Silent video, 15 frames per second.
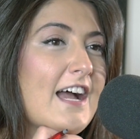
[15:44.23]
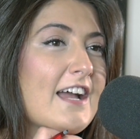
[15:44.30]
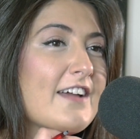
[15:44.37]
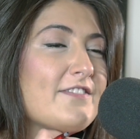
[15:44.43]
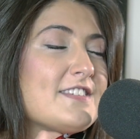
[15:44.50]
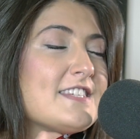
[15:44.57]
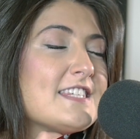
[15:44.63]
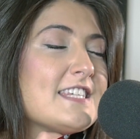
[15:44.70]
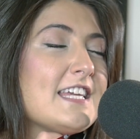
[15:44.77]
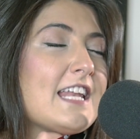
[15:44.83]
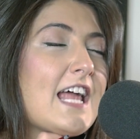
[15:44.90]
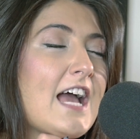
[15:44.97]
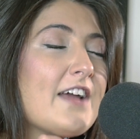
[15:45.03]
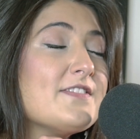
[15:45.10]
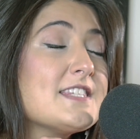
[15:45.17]
I've seen
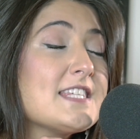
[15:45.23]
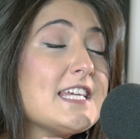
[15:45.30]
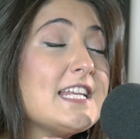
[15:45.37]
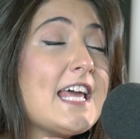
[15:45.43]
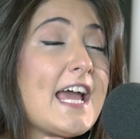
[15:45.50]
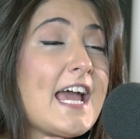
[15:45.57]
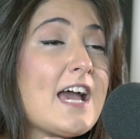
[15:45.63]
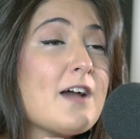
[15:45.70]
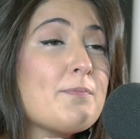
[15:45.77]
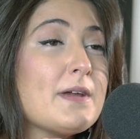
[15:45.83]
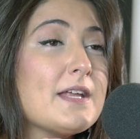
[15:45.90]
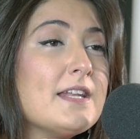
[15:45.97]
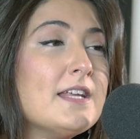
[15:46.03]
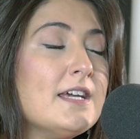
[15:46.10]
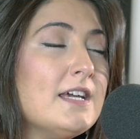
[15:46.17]
it
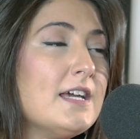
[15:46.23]
happen.